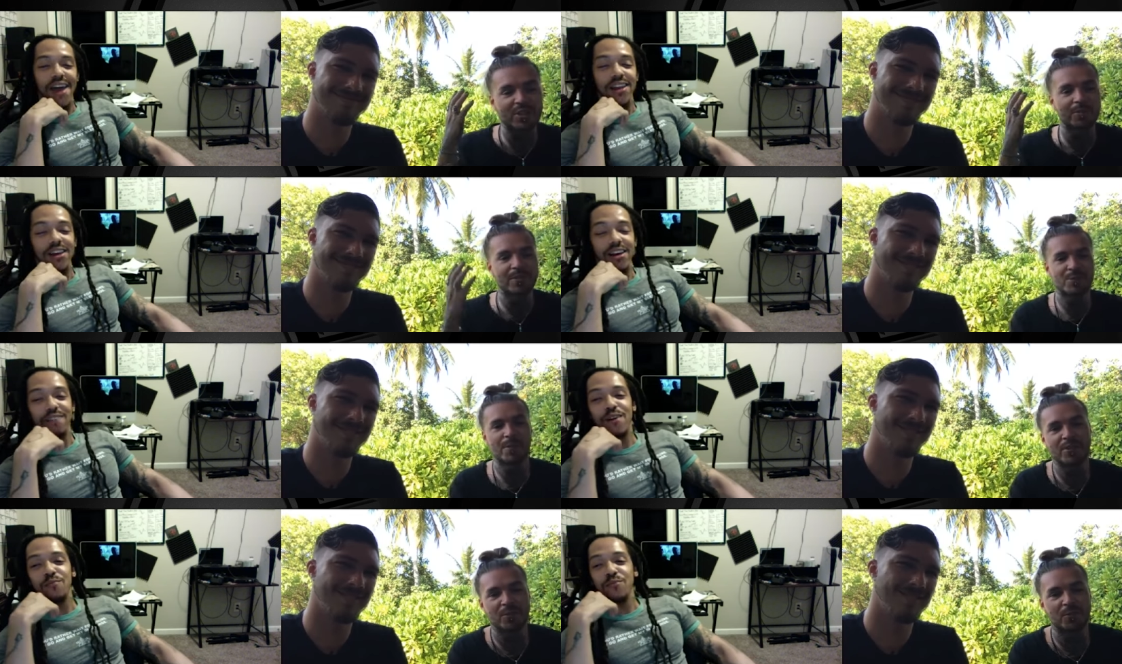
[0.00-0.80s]
Speaker 1: look, something
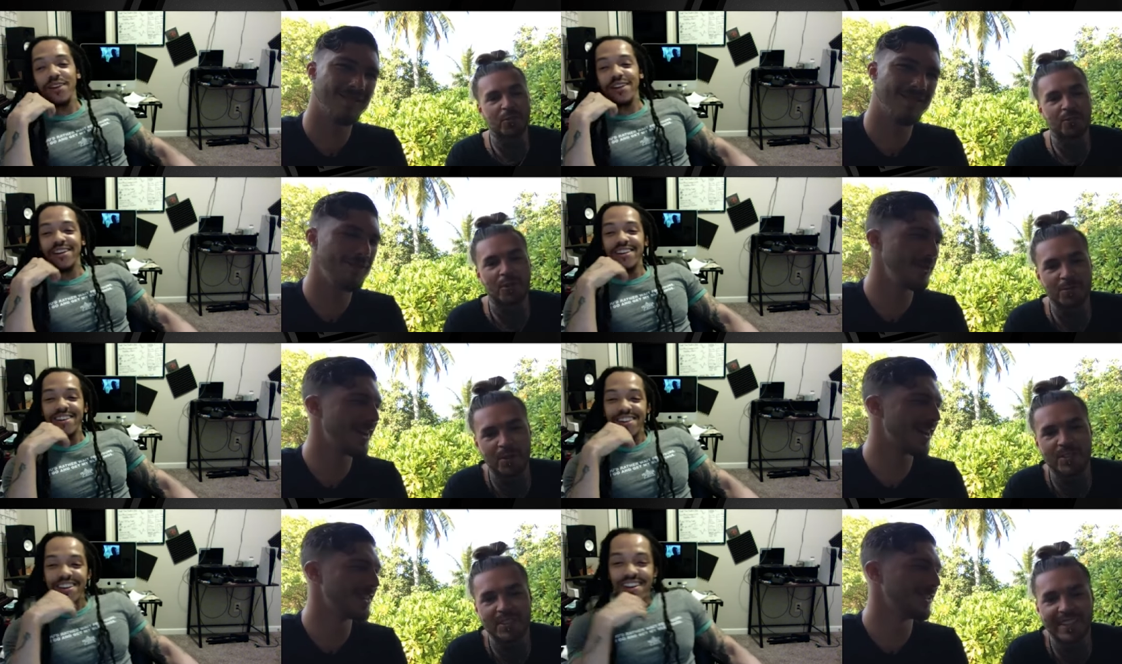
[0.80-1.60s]
special I, for the first
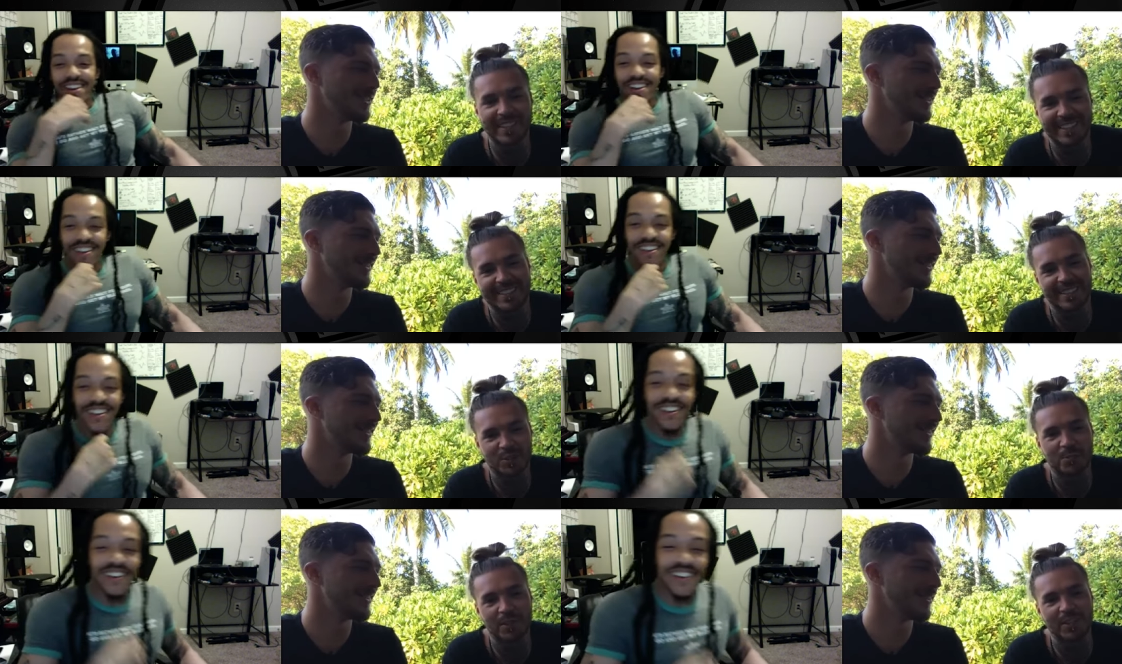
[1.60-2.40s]
person that gets a
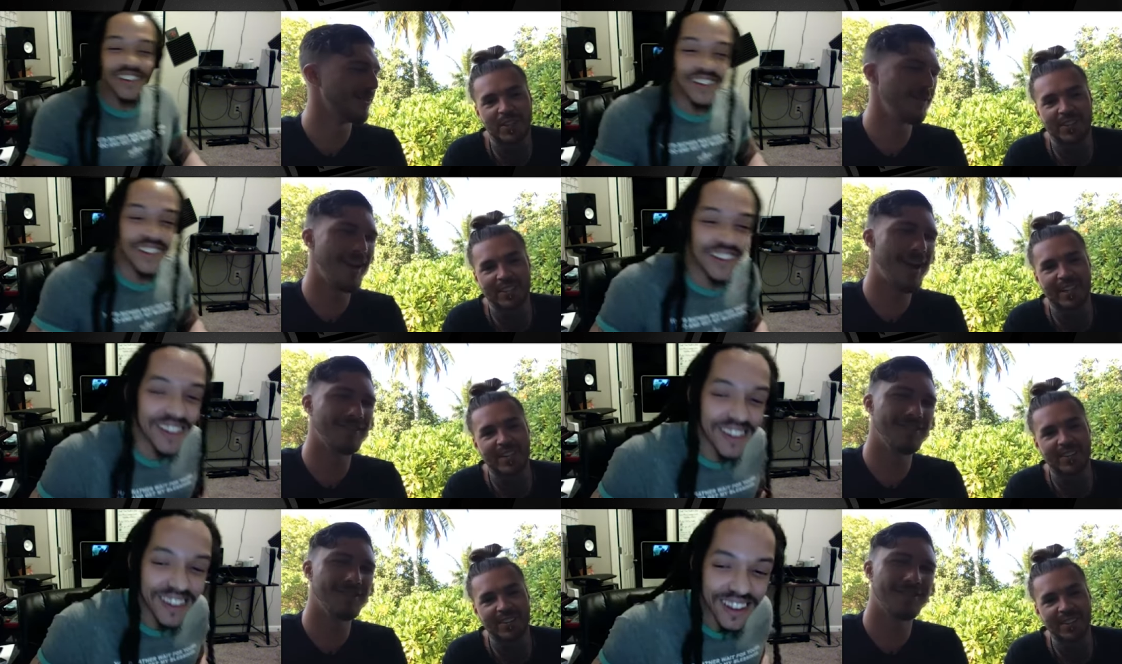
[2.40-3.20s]
two million dollar. We
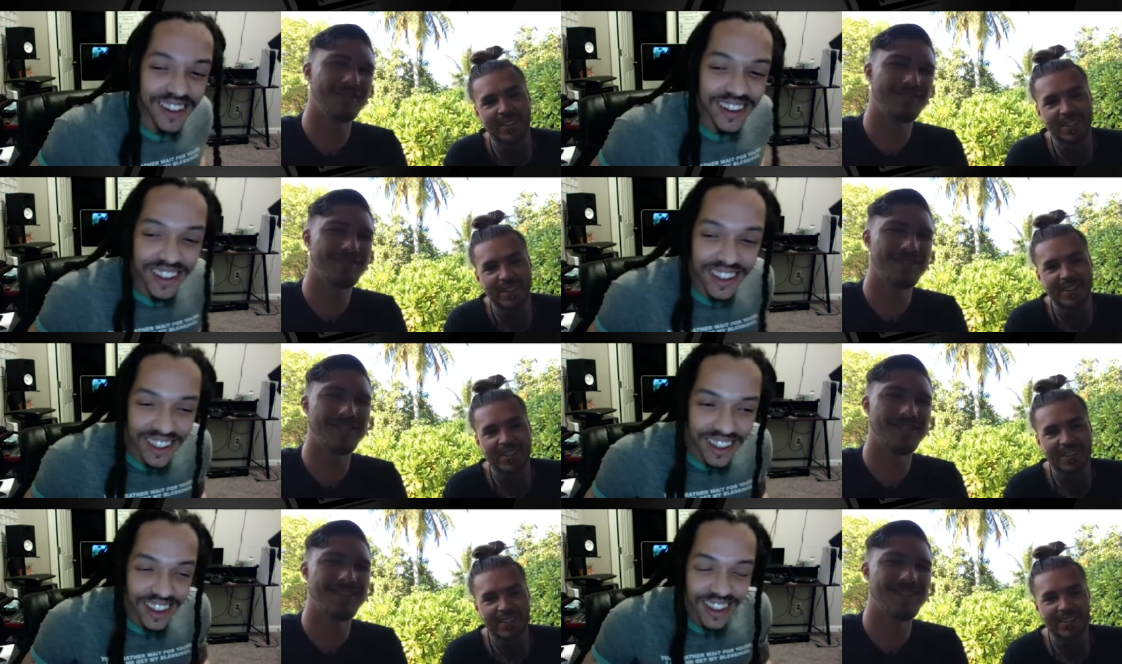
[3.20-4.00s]
account. have to for
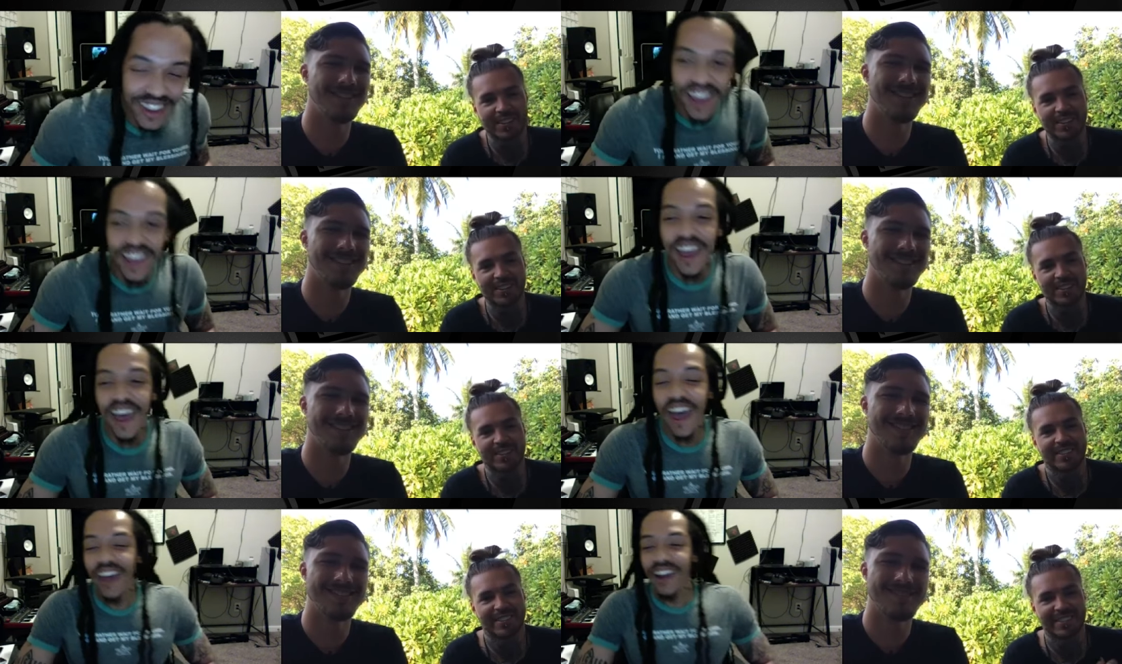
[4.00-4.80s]
sure. Yeah,
Speaker 2: yeah.
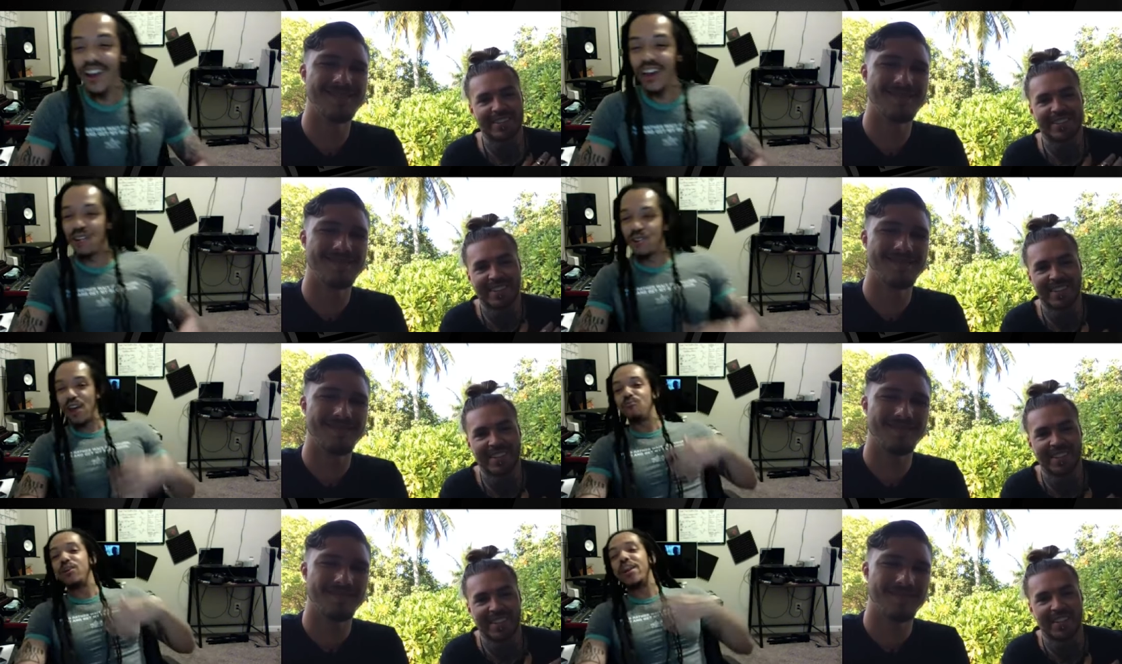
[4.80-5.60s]
Hey, look, and, and
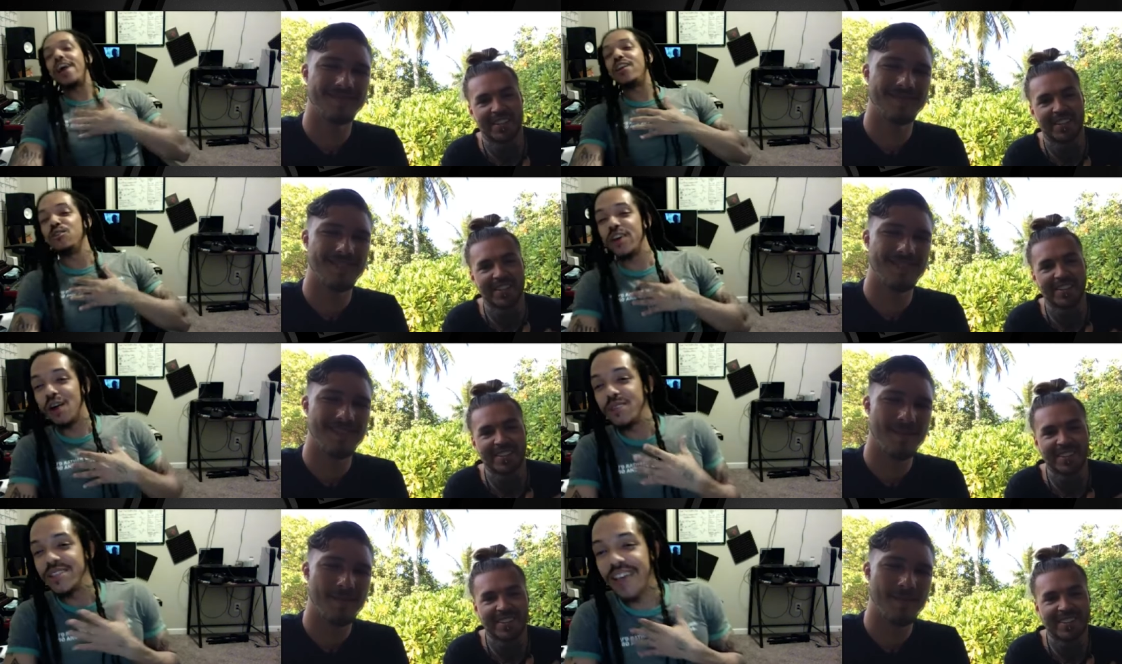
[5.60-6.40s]
when I do it, I'm
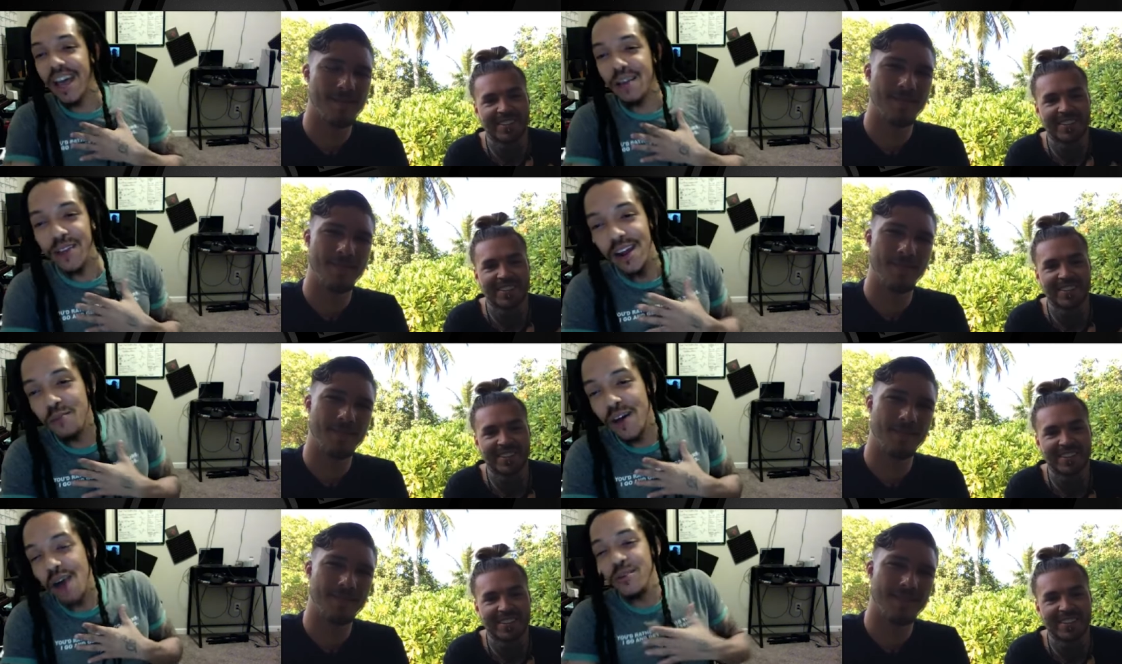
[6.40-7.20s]
the type that I'm i
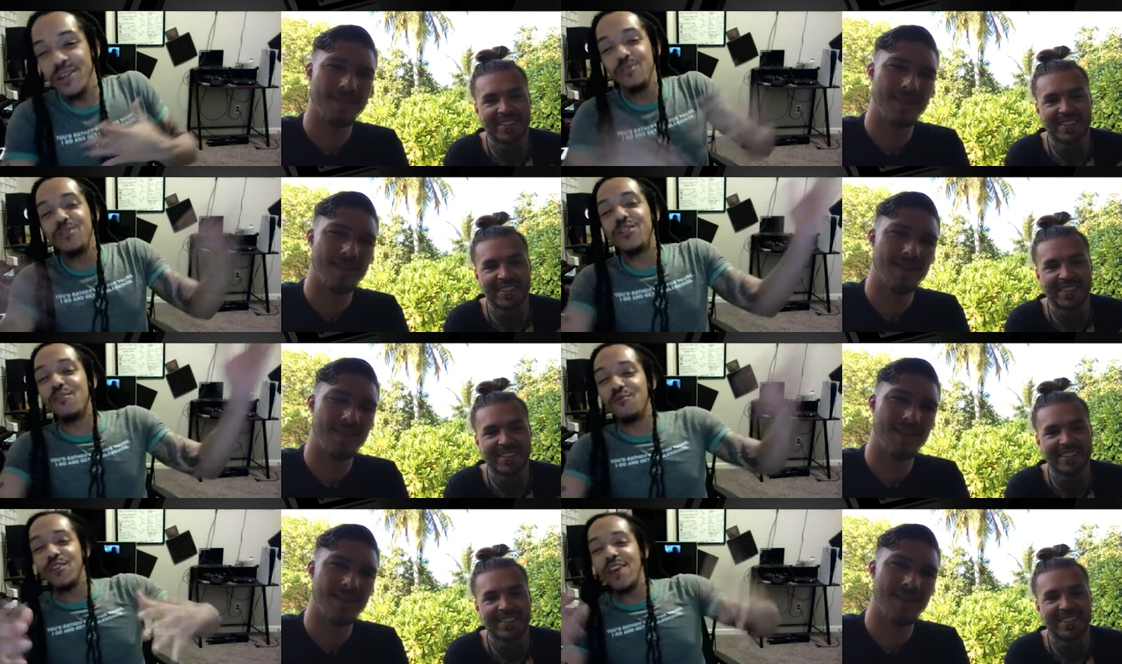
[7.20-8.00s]
I'm gonna do something
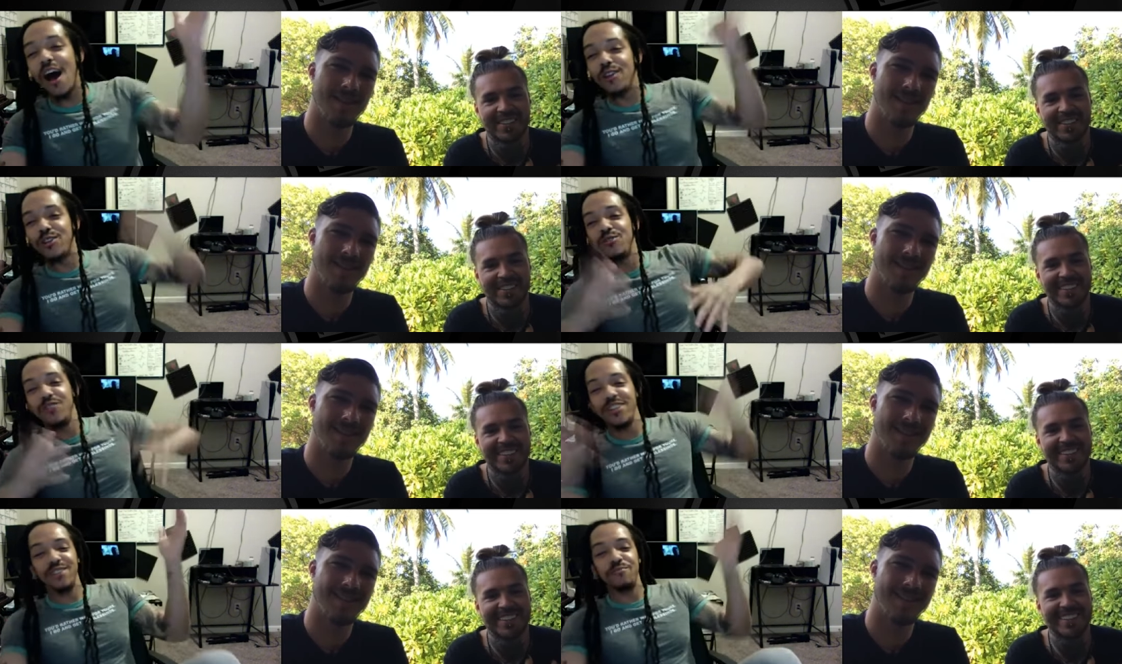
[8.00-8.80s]
for y'all too,
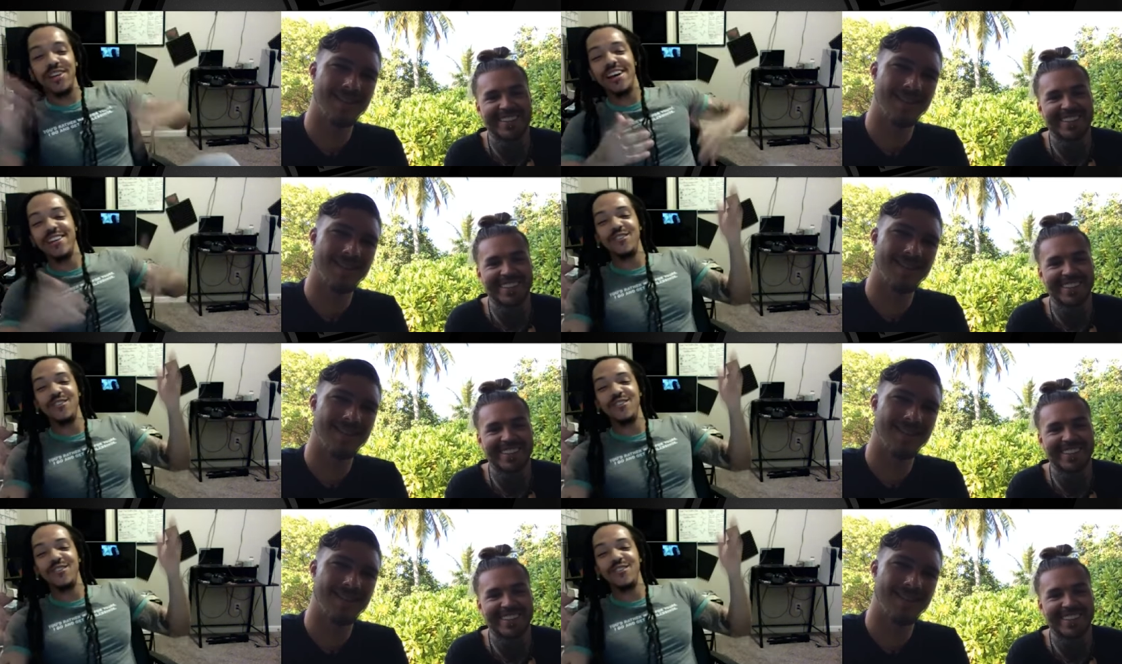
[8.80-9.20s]
just because you